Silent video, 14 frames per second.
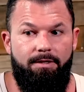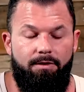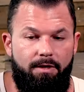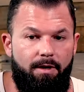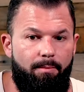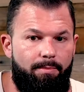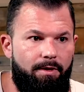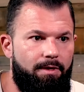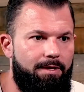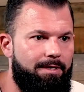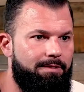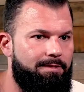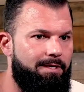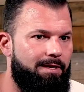you the
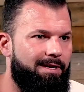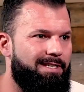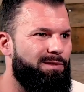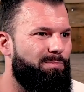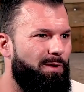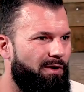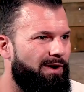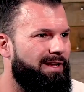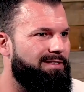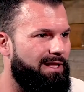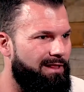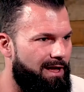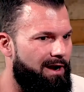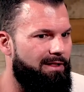ability to experience
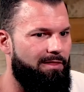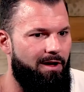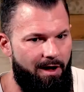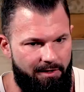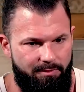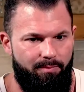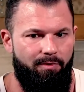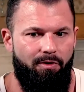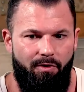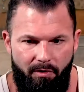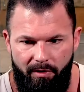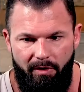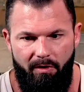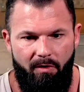a lot of the
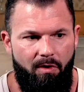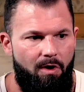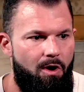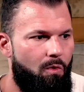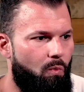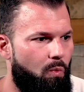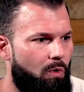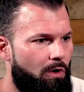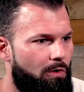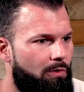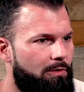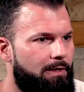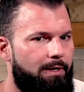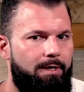entrepreneurial
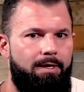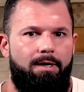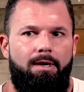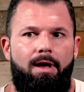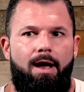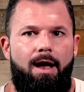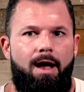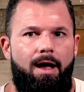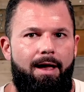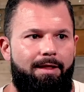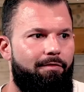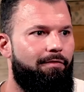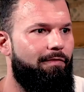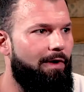world uh,
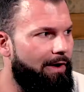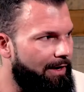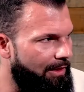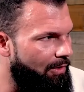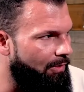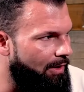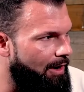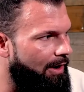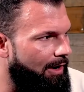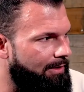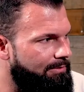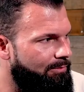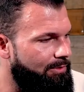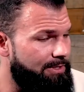at a very low
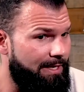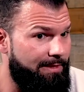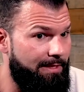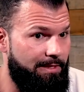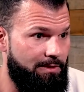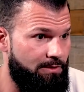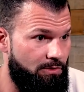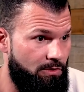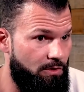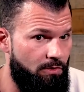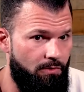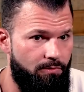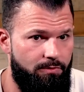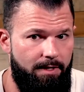cost, which I think is
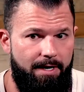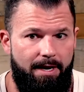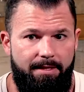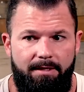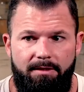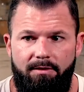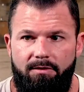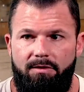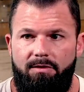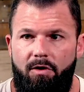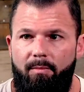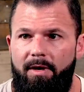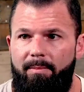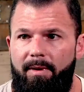huge. And I think there's
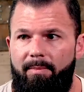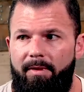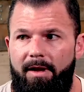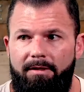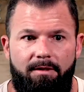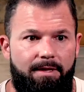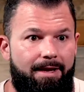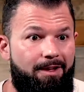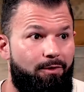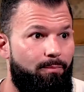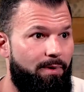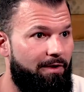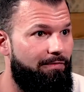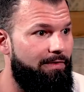so many people out there that
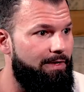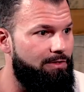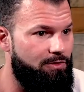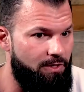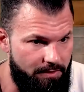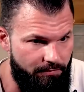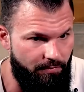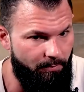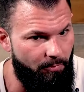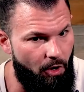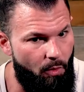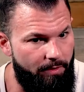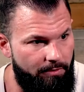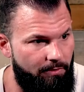could benefit just from
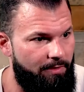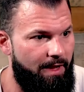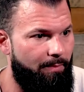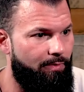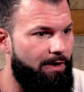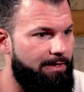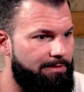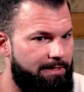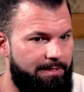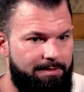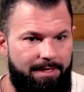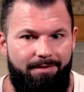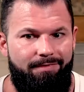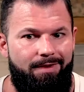going through that
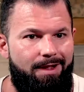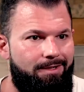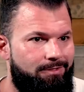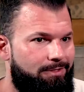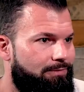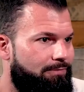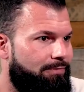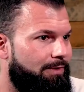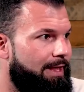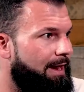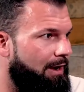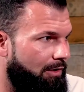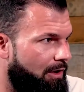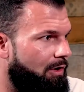process, if not just for
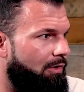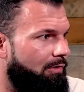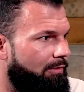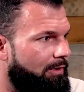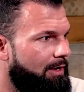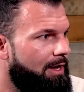that alone.